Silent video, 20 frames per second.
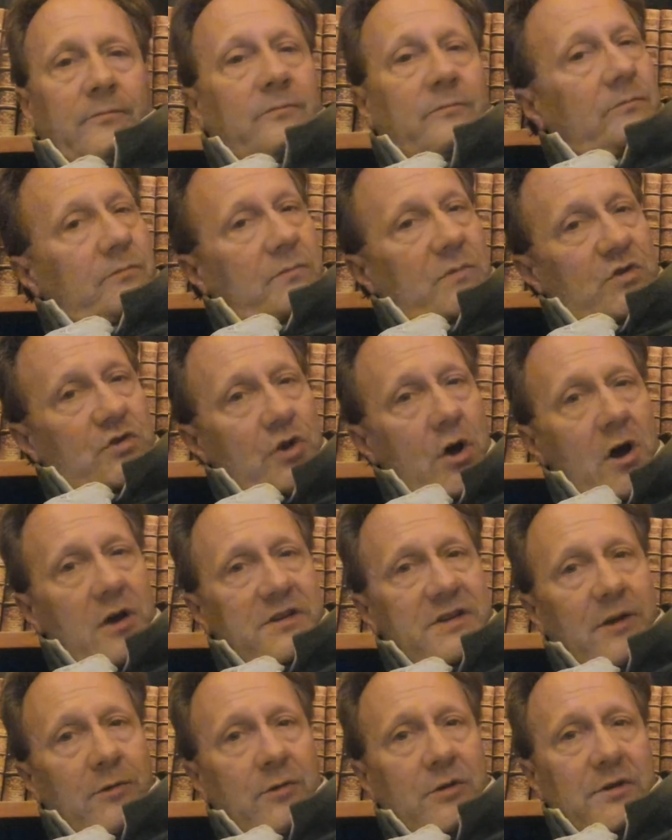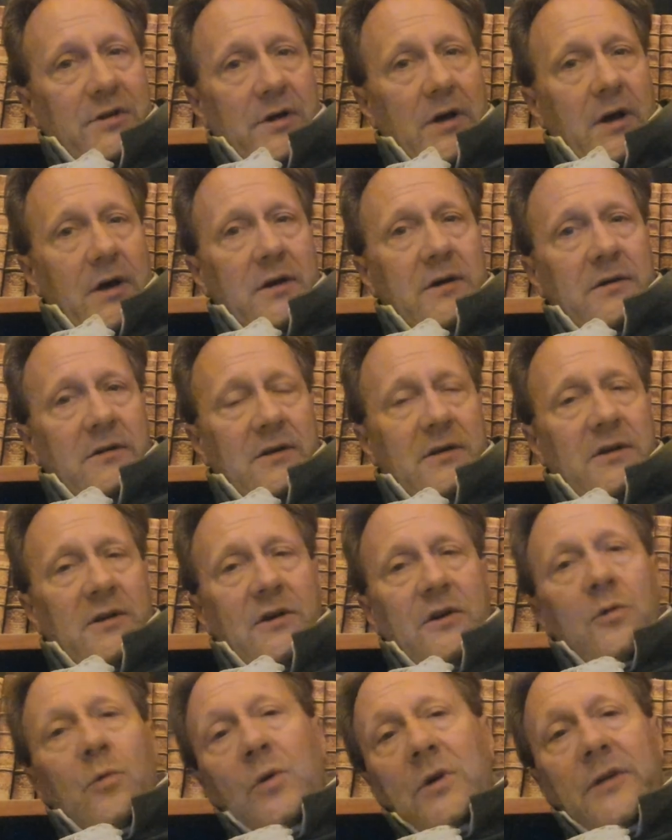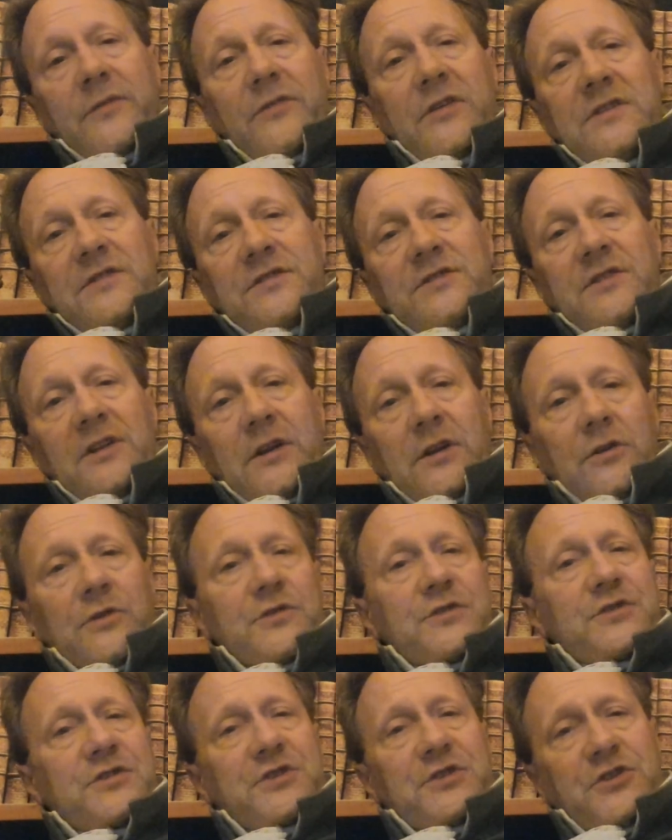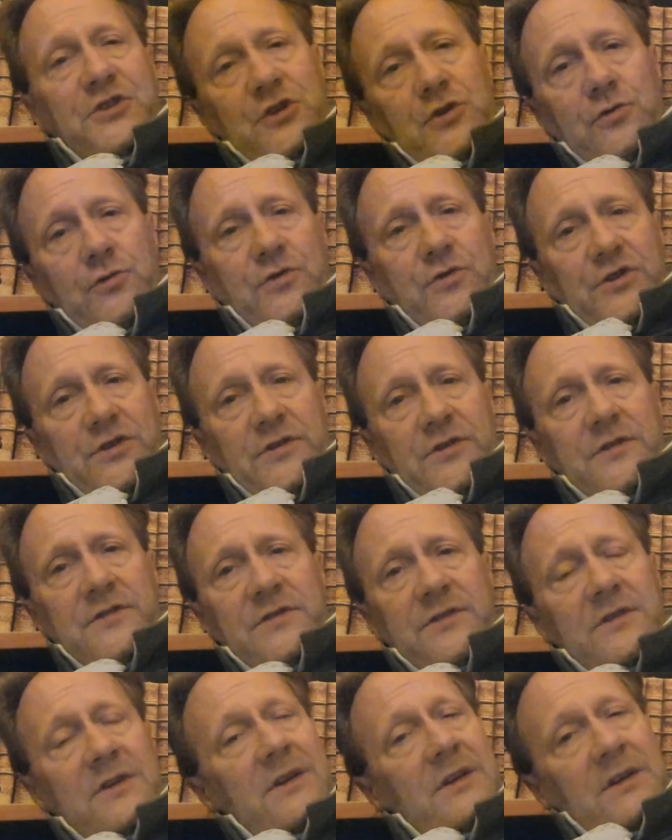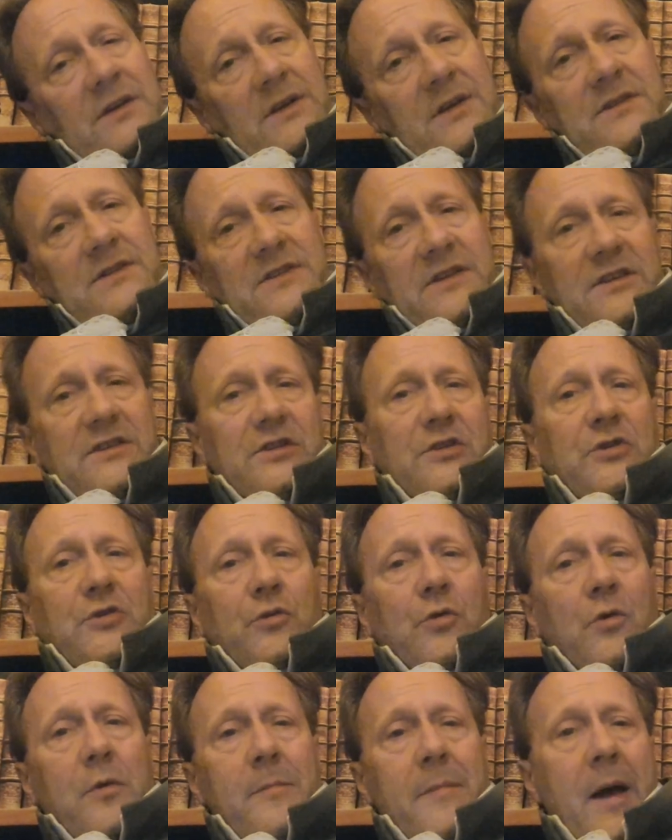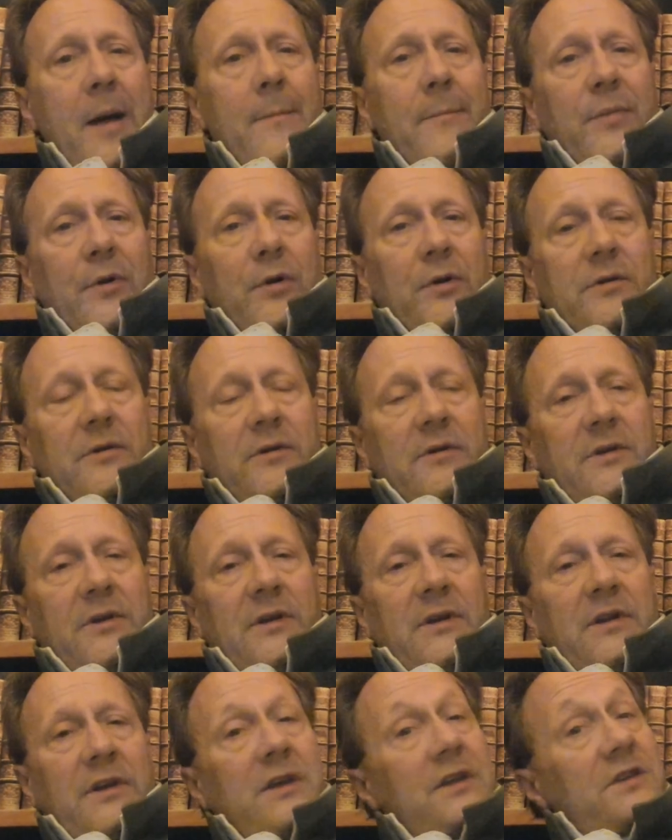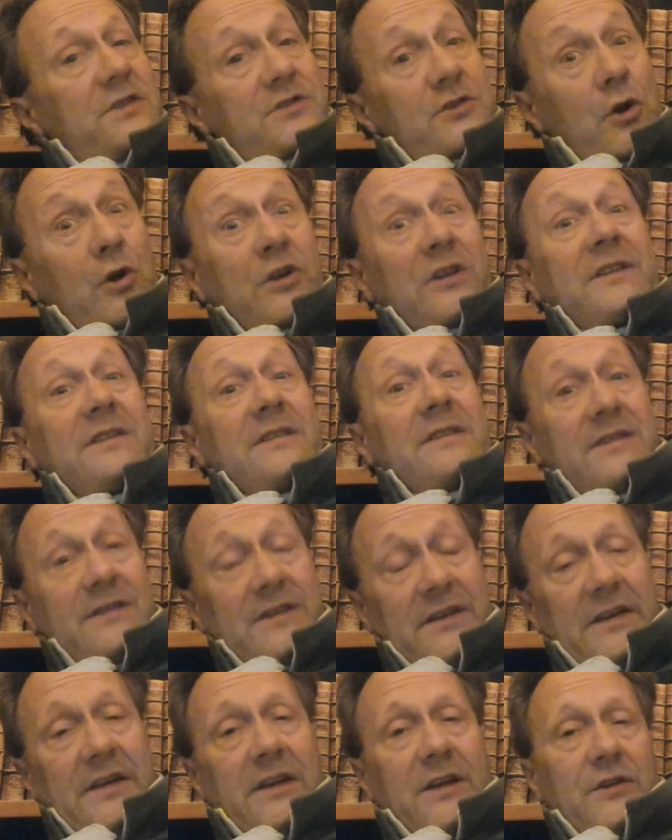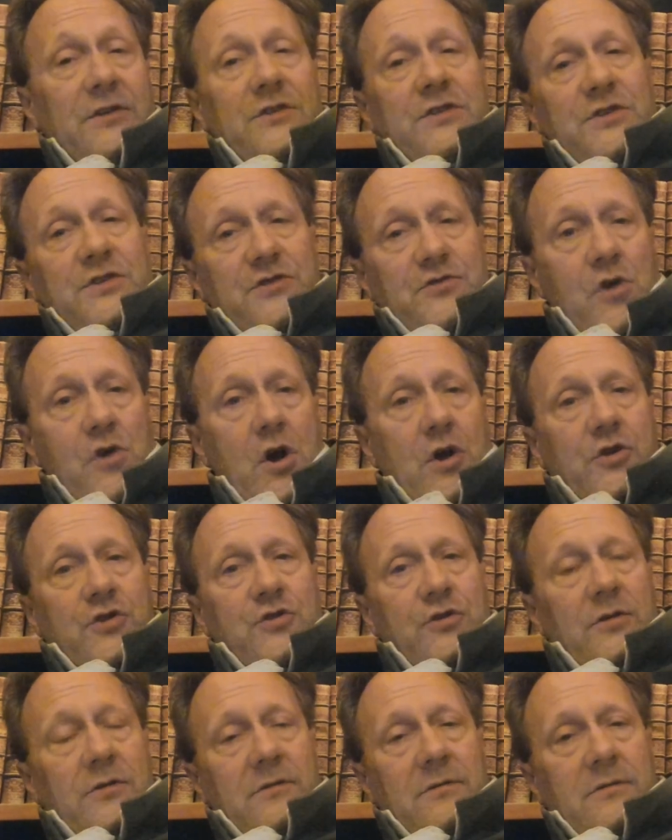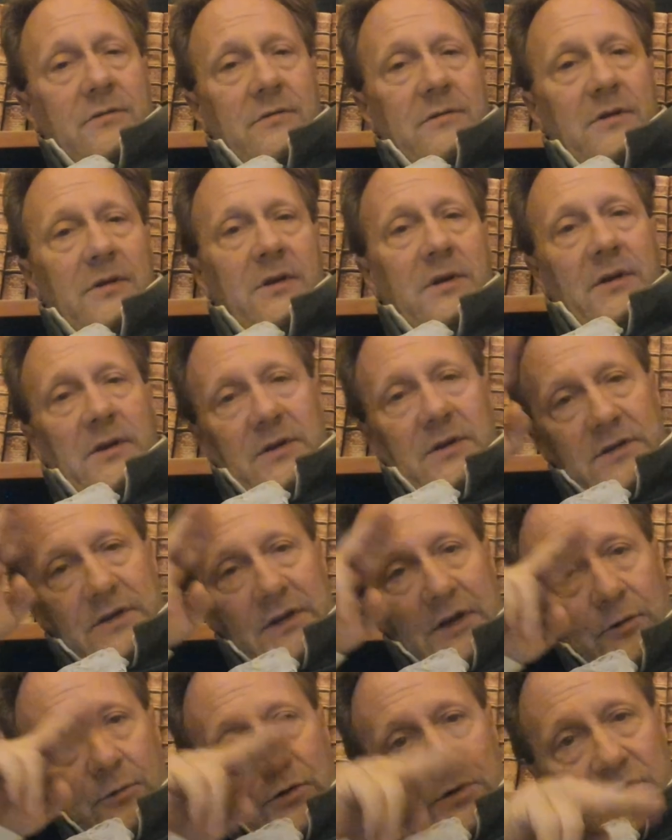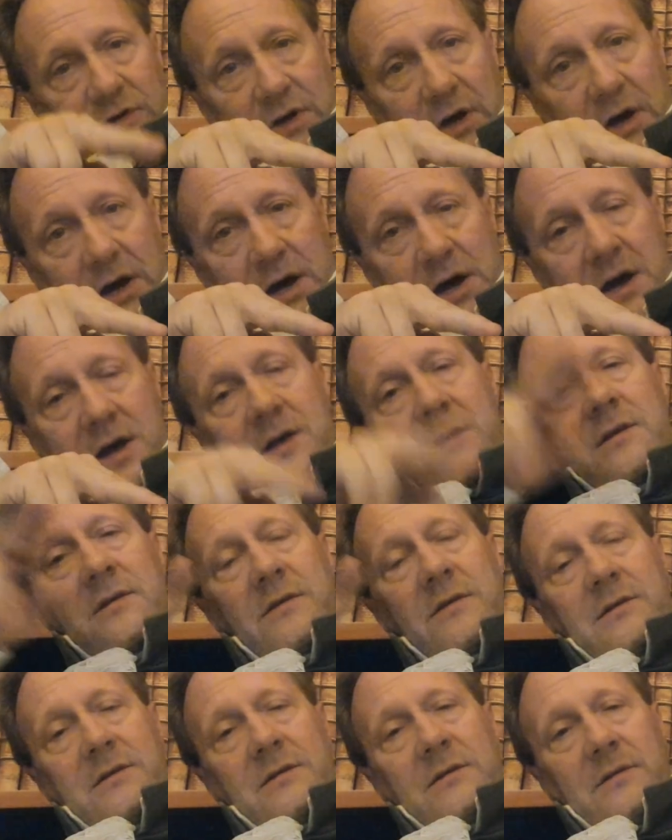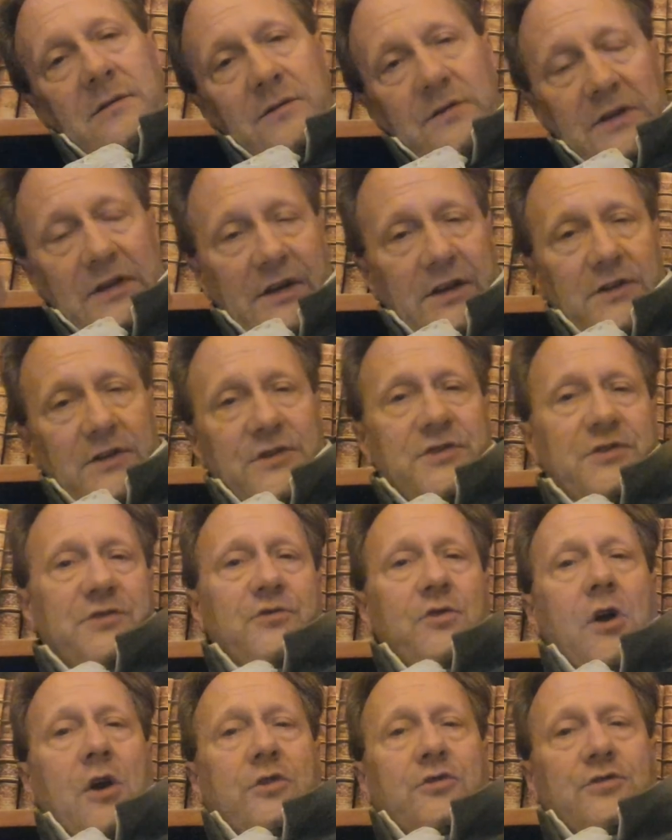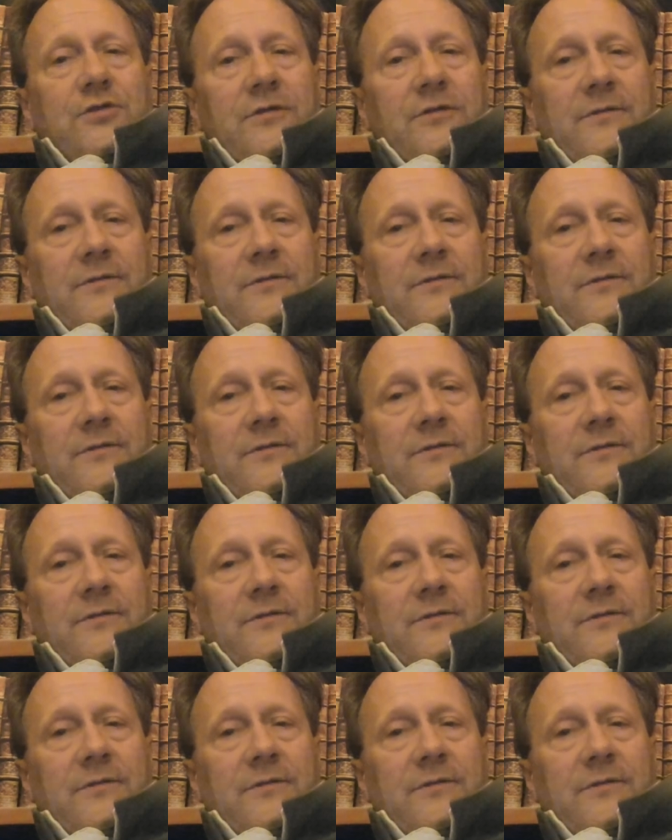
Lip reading: Jacques Derrida, one of these cynical stooges, is easy to remember. He started deconstruction. Derrida, deconstruction.